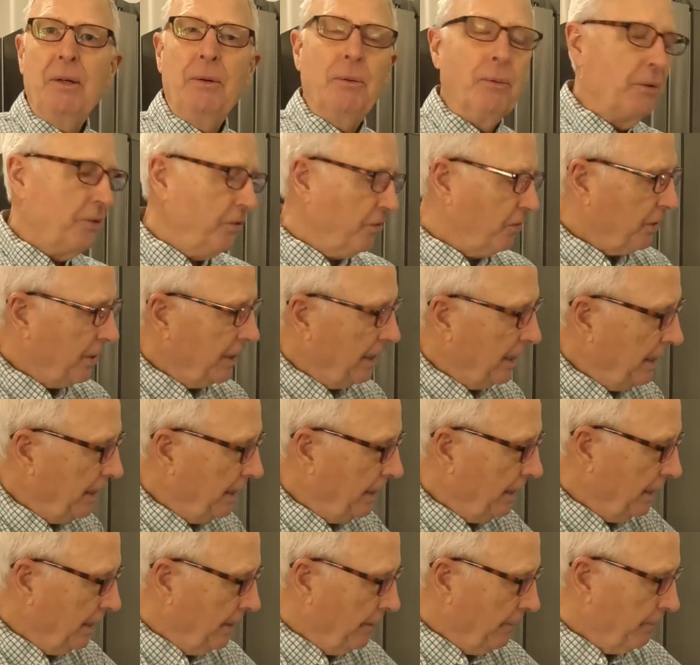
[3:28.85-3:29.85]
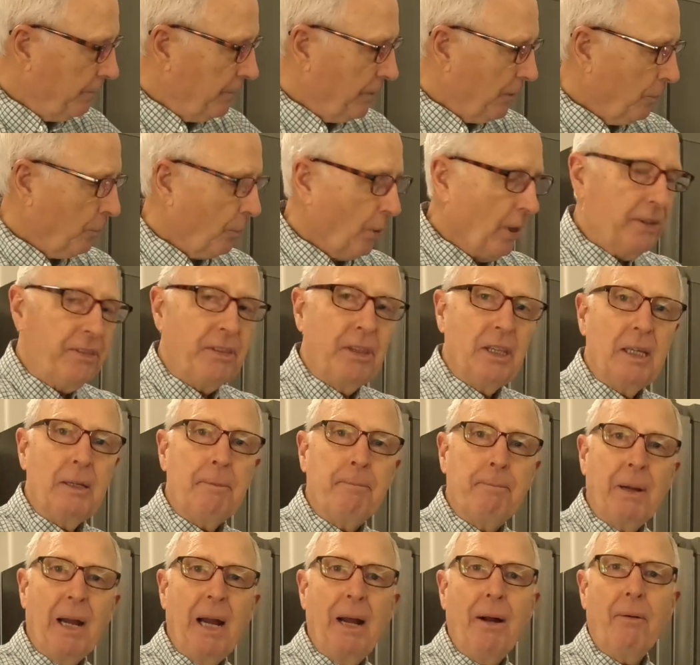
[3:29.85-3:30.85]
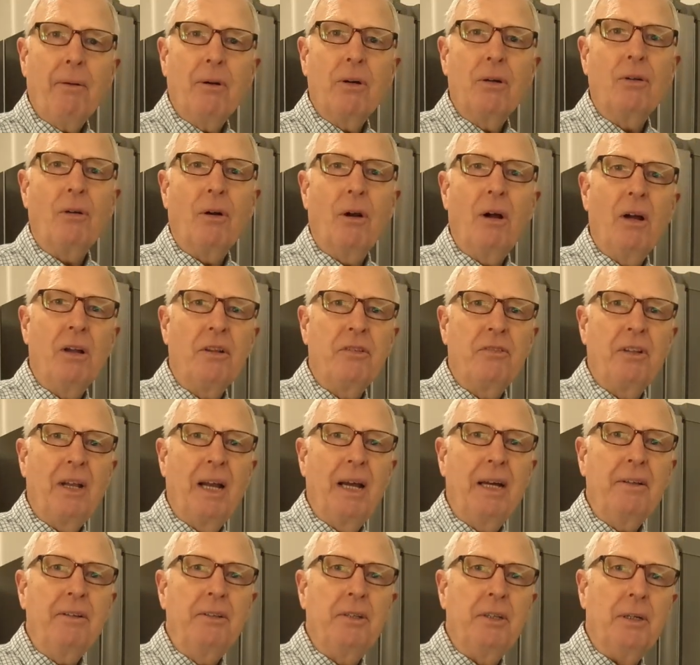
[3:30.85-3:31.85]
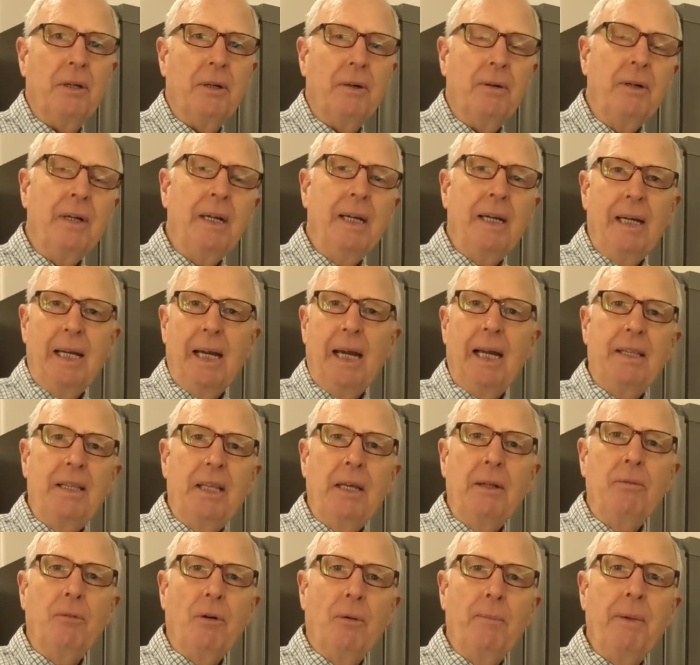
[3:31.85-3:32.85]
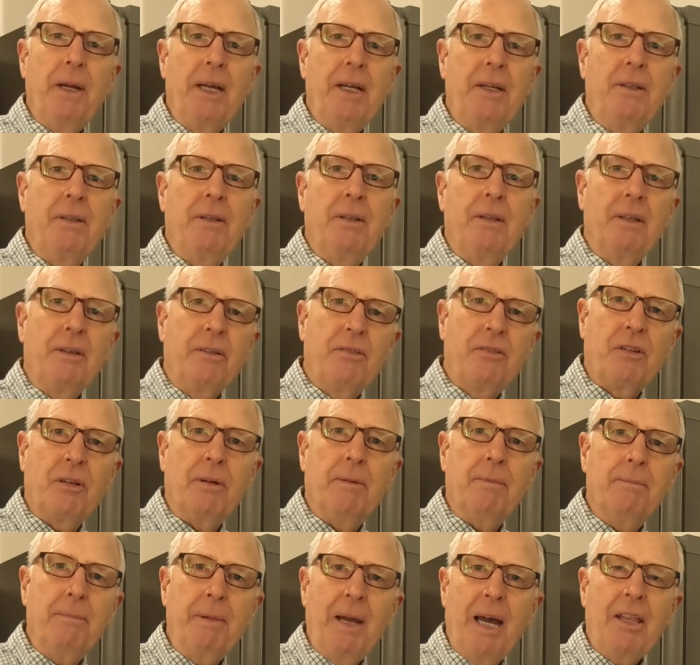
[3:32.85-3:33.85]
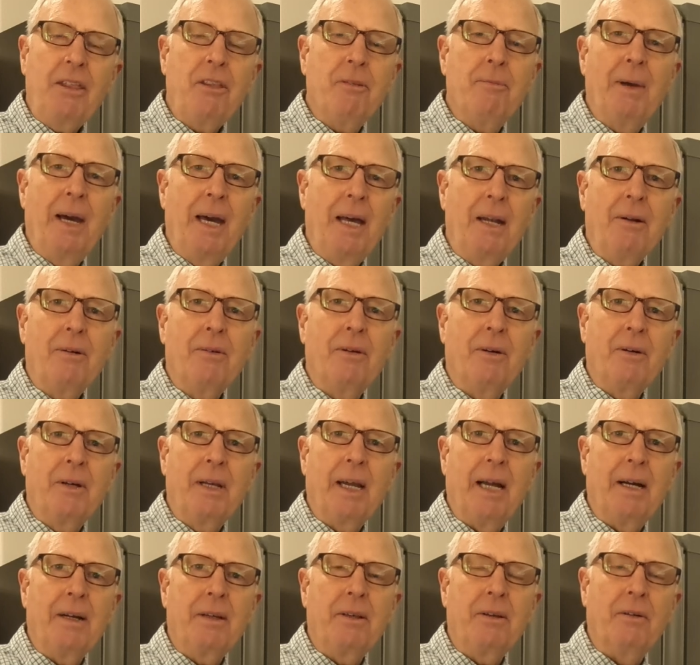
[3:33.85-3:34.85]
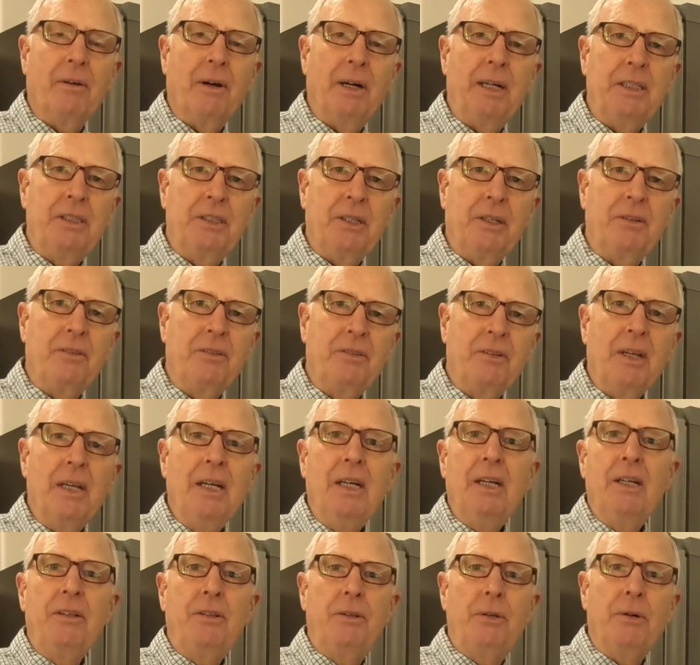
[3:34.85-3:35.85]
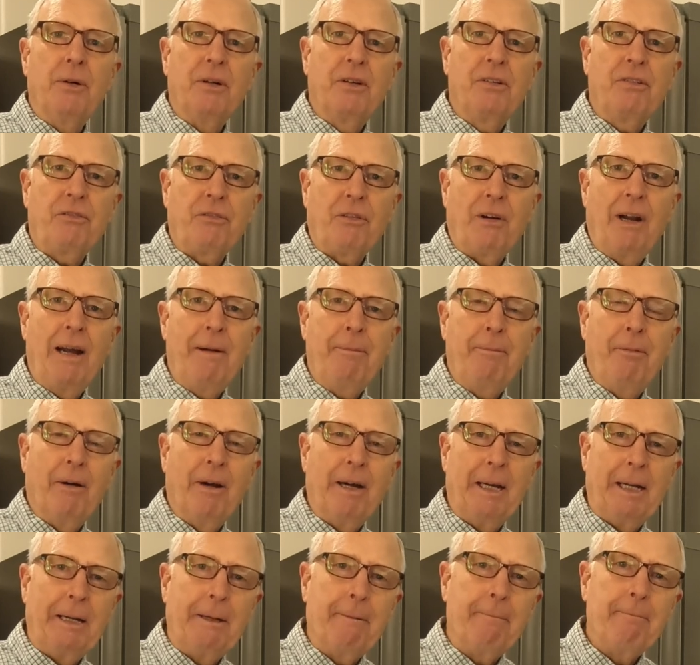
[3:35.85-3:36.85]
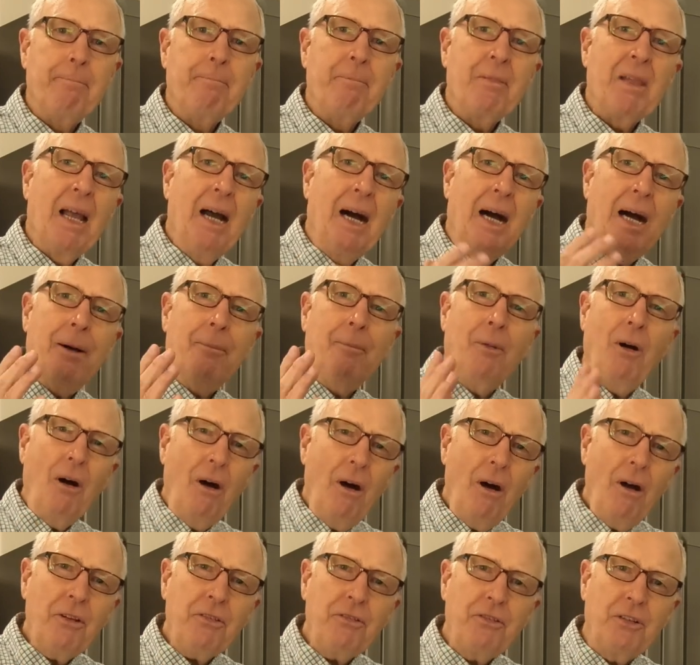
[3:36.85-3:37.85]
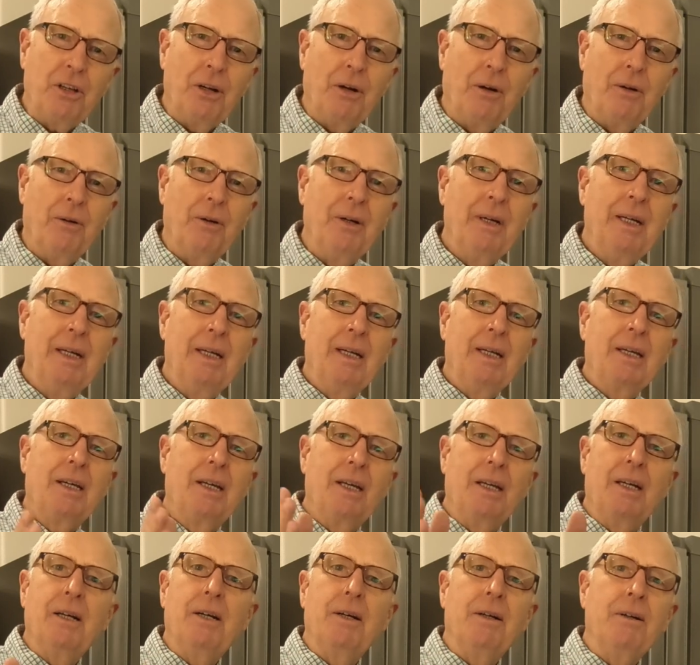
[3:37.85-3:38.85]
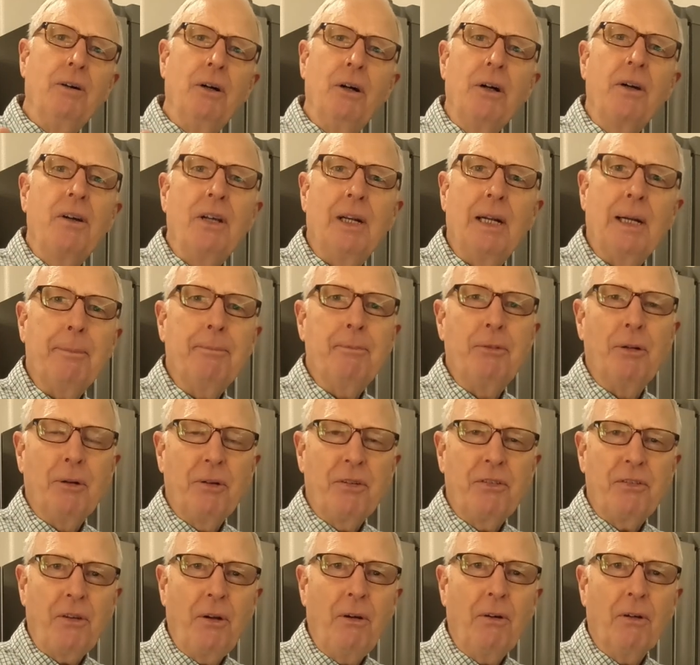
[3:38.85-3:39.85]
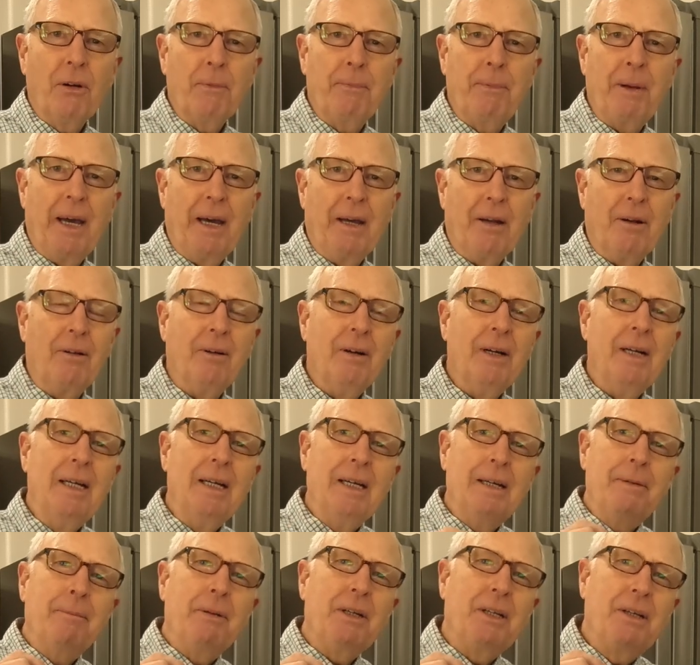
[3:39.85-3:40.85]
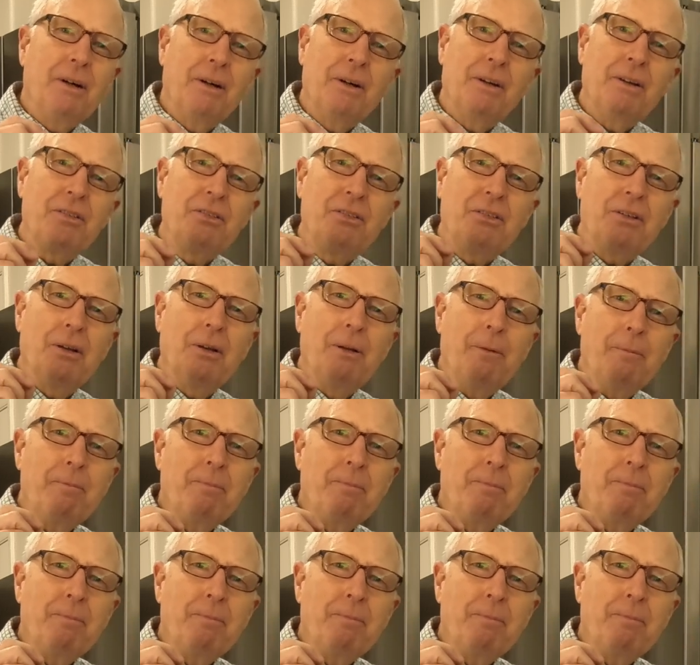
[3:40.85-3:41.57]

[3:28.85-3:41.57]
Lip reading: We'll see what the power draws down to, and then we'll make some mathematical calculations to extrapolate it. I'm also going to hook it up to a solar panel, because